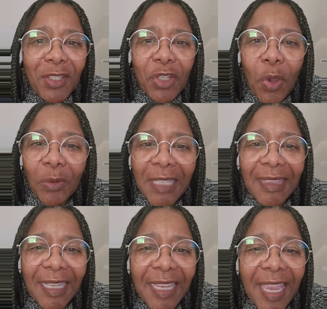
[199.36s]
Don't let
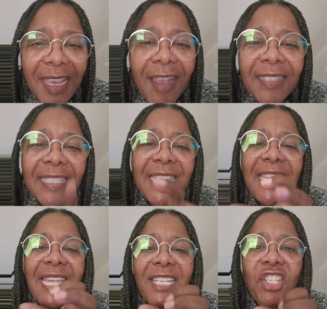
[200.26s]
the chaos
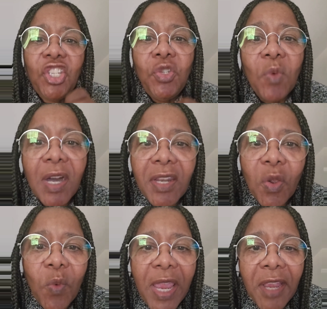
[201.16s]
catch you
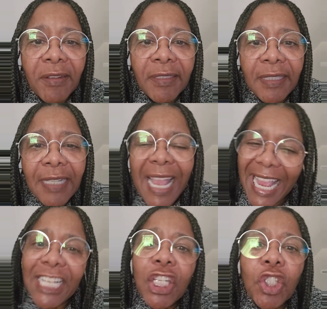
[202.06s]
unaware
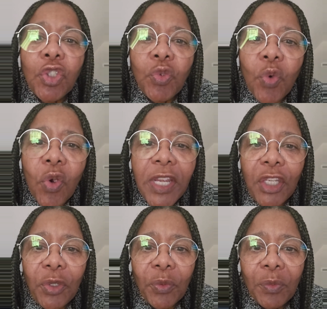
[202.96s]
and destroy
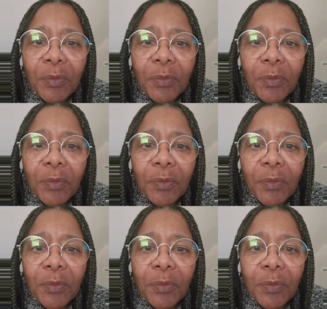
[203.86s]
you.